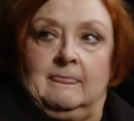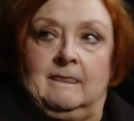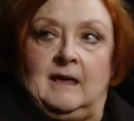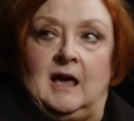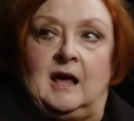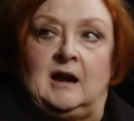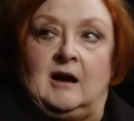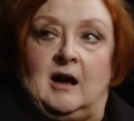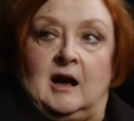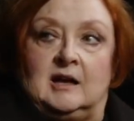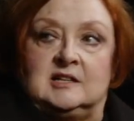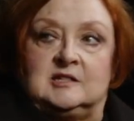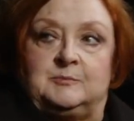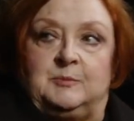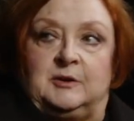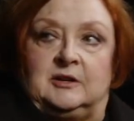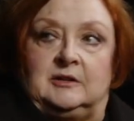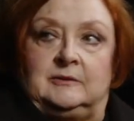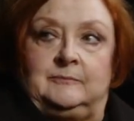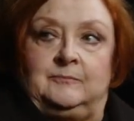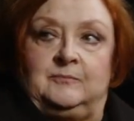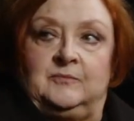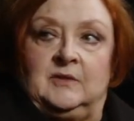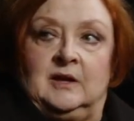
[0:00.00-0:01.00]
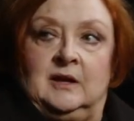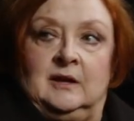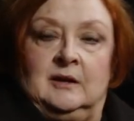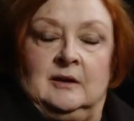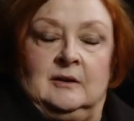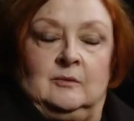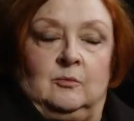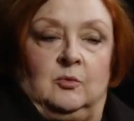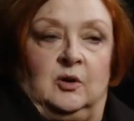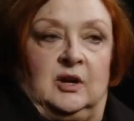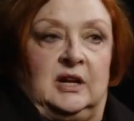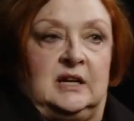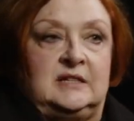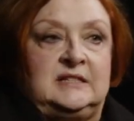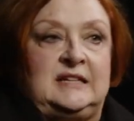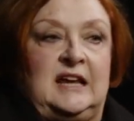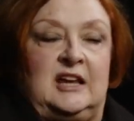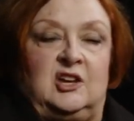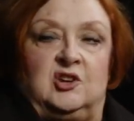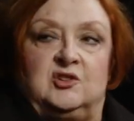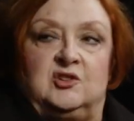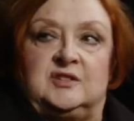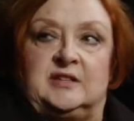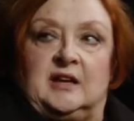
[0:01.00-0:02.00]
at a hospital. We're going to
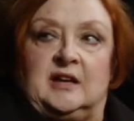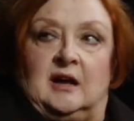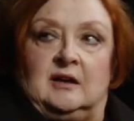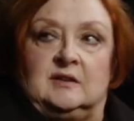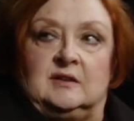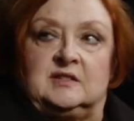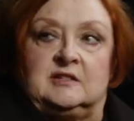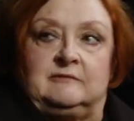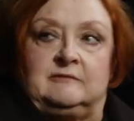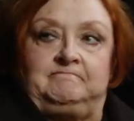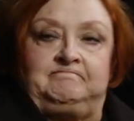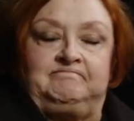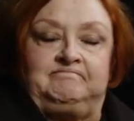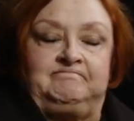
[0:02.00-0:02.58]
take your cells.